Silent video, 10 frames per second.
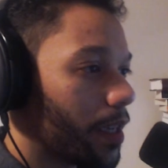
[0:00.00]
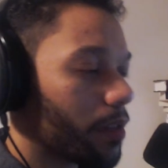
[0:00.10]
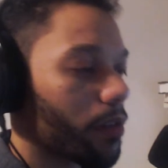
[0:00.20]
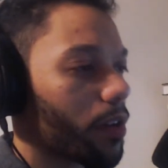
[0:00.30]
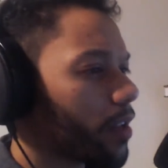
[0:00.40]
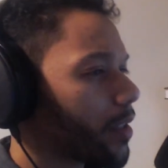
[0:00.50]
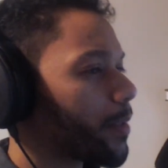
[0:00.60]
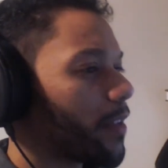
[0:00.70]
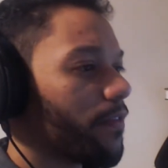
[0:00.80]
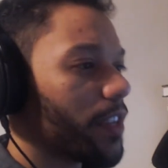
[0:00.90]
there are concepts
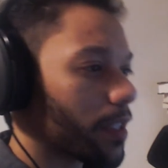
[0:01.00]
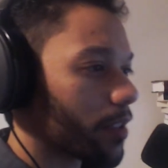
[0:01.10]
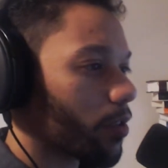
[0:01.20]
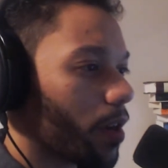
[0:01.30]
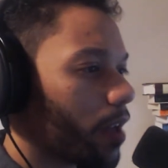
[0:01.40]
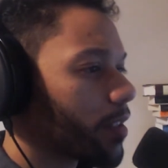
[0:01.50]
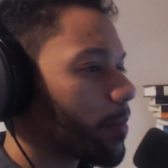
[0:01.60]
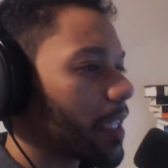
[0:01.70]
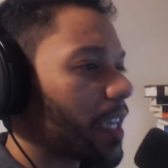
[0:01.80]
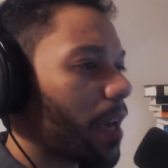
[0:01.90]
in physics, there are
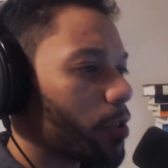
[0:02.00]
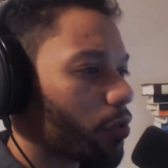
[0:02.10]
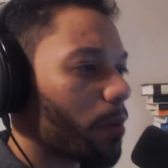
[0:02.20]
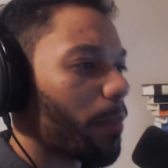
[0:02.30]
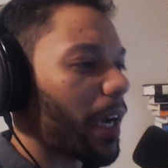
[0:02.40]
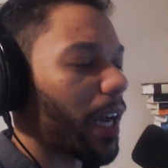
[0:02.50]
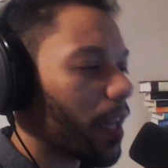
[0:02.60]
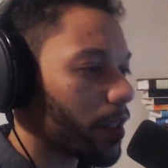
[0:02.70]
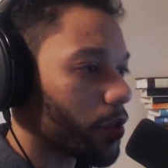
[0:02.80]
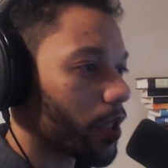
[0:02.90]
concepts in chemistry and
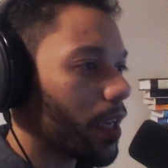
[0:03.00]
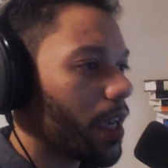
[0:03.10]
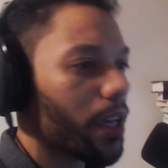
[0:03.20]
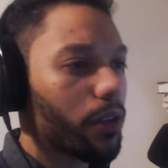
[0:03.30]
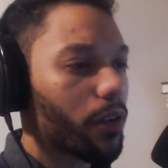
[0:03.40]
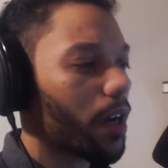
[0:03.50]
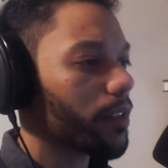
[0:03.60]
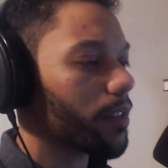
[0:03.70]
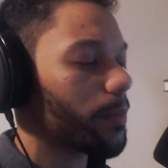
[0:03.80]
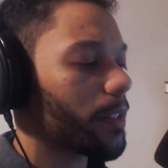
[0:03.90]
biology, there are
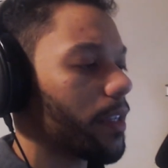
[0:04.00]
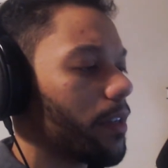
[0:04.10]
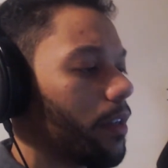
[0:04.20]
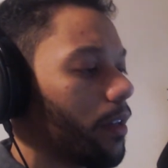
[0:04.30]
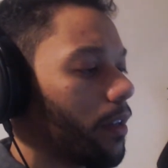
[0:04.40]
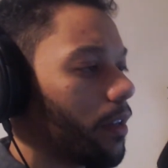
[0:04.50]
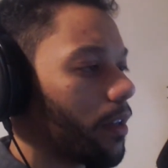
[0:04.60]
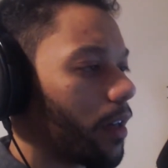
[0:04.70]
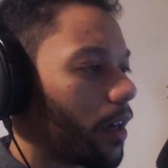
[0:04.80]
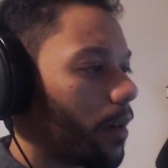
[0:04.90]
concepts in
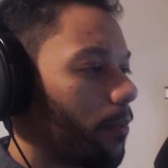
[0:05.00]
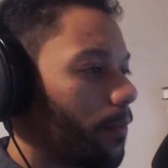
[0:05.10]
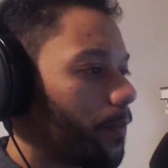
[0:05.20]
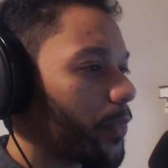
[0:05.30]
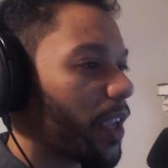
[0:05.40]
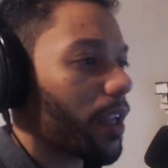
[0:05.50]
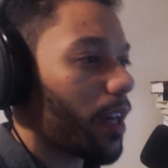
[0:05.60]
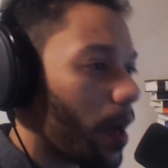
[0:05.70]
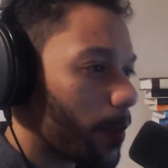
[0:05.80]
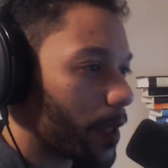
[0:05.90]

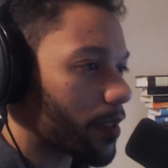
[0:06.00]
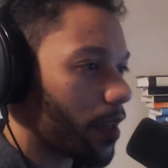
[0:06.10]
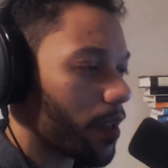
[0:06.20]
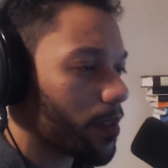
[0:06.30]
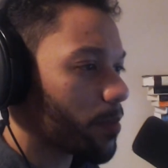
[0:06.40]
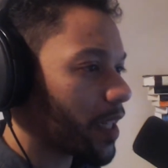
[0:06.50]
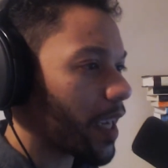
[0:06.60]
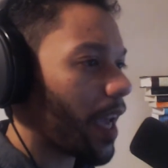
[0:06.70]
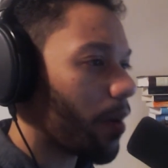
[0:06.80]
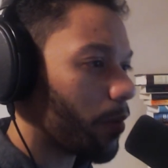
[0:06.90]
economics, concepts in
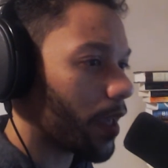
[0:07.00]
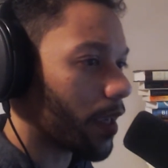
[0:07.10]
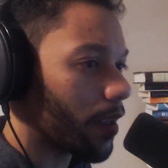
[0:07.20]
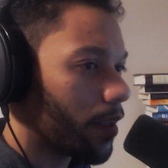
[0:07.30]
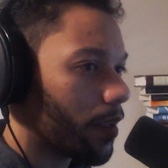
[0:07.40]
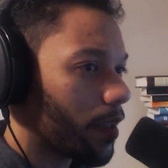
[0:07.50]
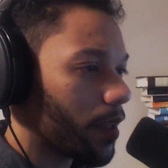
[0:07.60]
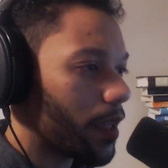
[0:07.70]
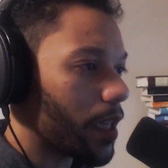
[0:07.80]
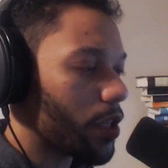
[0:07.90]
accounting
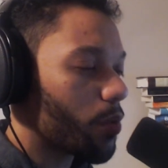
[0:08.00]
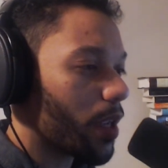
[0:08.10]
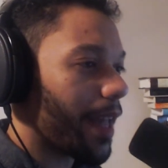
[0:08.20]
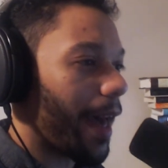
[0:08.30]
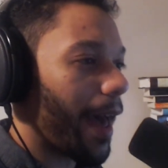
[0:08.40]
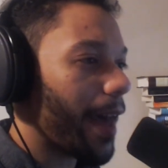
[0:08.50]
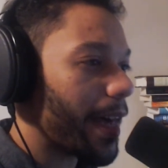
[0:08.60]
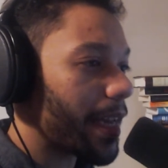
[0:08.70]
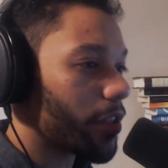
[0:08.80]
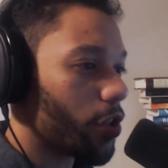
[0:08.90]
that you can
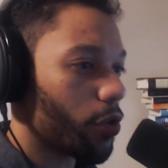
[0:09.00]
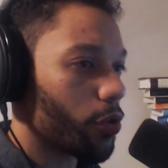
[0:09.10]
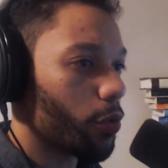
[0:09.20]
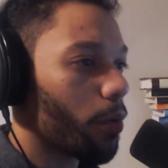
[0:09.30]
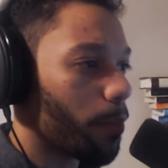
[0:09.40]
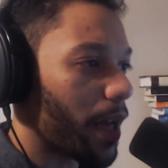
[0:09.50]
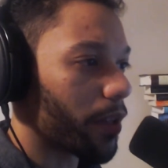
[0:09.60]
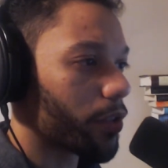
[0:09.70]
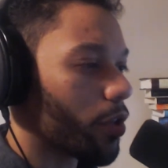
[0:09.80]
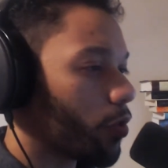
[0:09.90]
add to your tool
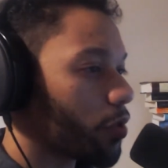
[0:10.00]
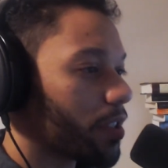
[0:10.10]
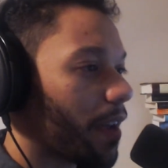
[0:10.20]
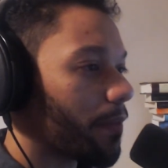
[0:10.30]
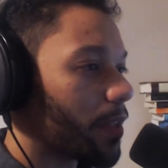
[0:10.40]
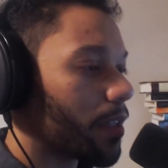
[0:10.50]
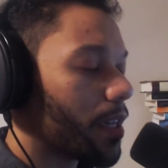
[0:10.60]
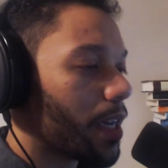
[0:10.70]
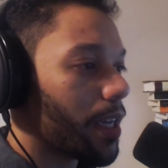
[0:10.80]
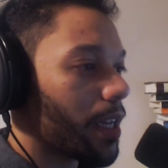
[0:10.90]
belt, so you don't just have the
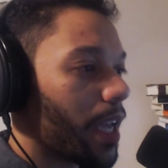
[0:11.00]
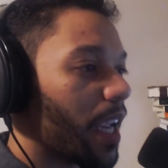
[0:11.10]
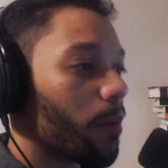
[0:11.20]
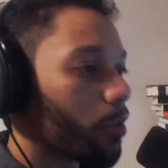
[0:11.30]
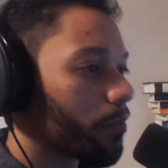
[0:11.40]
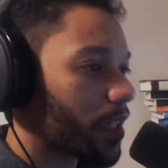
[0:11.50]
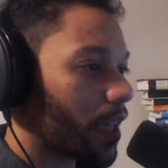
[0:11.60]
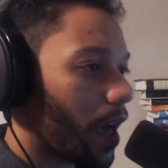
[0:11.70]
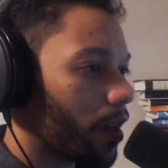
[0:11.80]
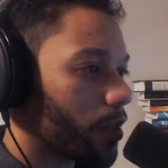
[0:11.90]
hammer of
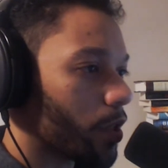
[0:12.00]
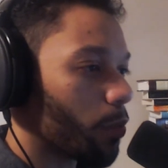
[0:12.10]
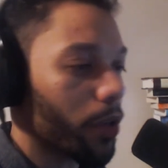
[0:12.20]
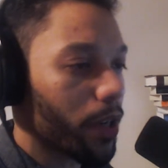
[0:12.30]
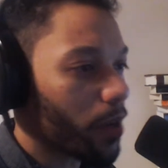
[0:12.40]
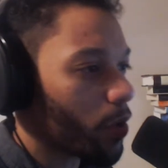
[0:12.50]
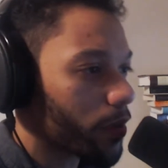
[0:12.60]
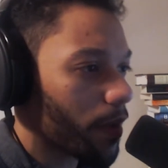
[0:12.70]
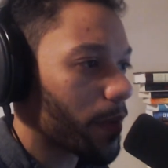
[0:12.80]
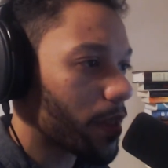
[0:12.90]
psychology. Well, now you
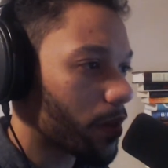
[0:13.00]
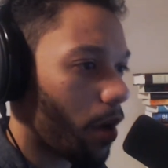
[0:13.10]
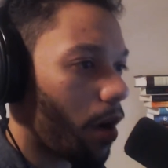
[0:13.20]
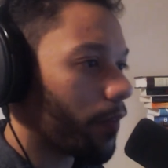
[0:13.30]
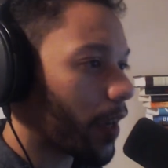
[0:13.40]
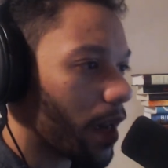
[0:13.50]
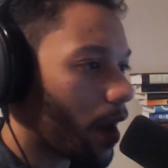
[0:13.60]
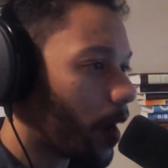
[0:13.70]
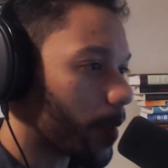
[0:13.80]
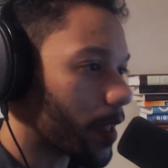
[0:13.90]
also have the saw of
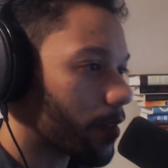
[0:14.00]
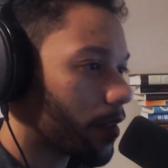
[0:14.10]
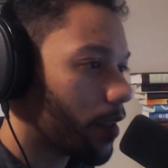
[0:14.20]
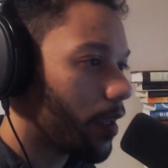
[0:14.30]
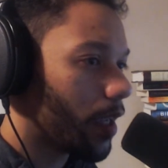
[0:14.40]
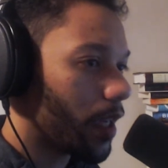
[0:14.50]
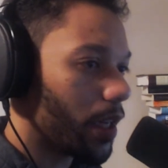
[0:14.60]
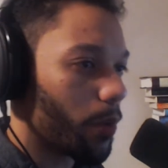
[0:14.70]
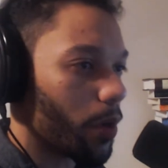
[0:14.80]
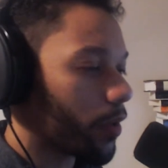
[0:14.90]
economics, you
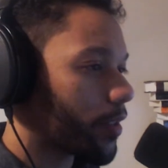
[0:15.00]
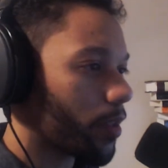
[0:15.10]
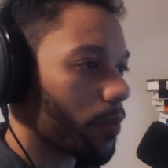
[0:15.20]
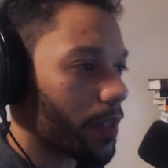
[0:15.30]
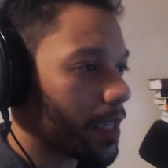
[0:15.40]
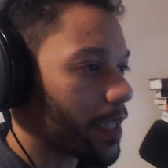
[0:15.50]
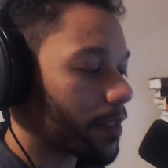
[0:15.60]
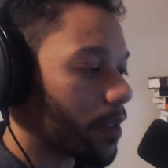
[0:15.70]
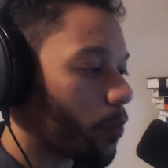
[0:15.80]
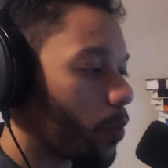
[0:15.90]
know, and all these other things
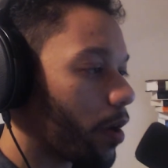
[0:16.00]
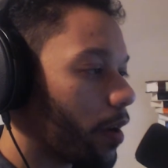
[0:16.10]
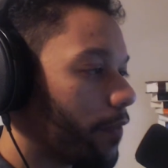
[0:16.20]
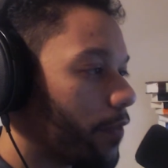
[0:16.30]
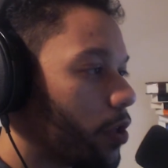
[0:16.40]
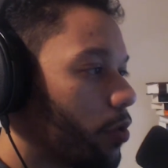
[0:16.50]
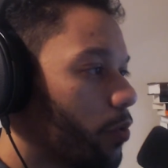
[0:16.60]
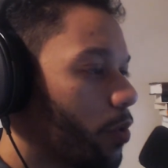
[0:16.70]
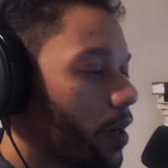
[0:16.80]
that where if you